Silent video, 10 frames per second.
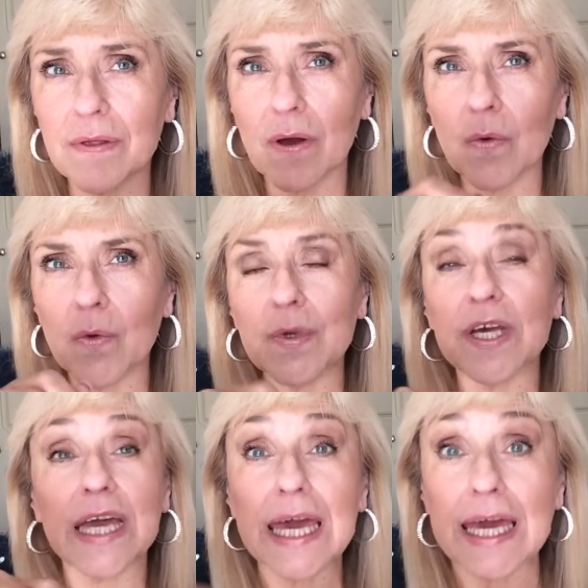Oh, there was
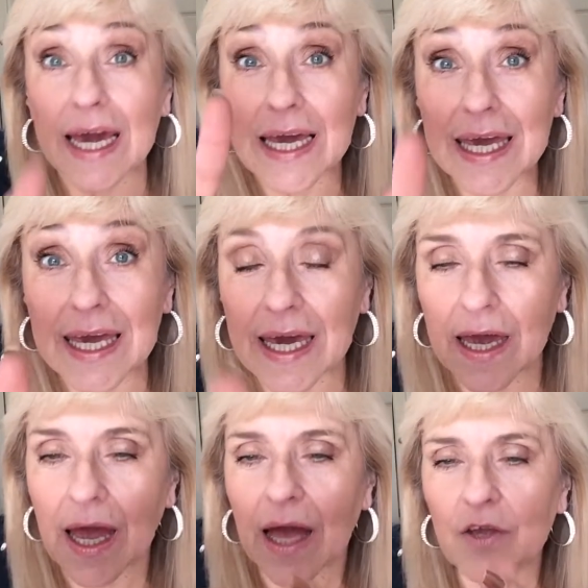a key.
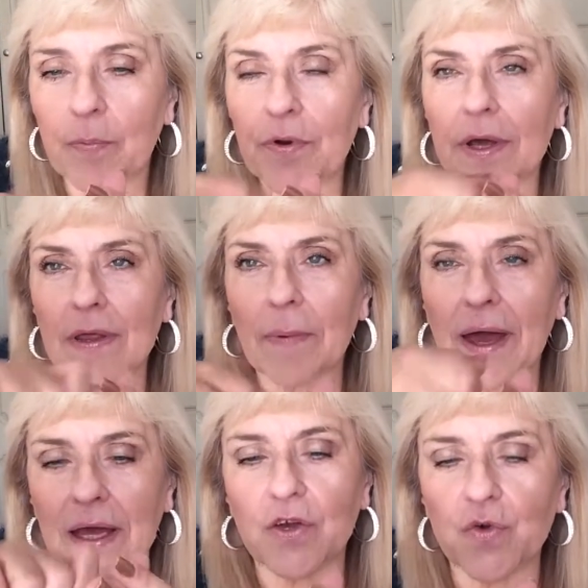And you put it in the
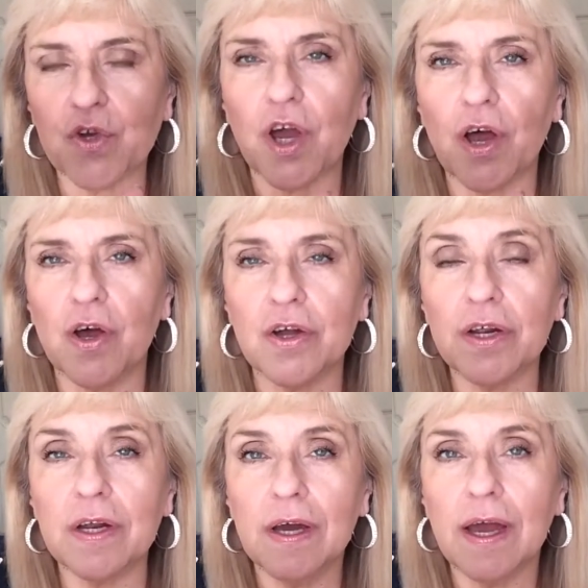back and you turn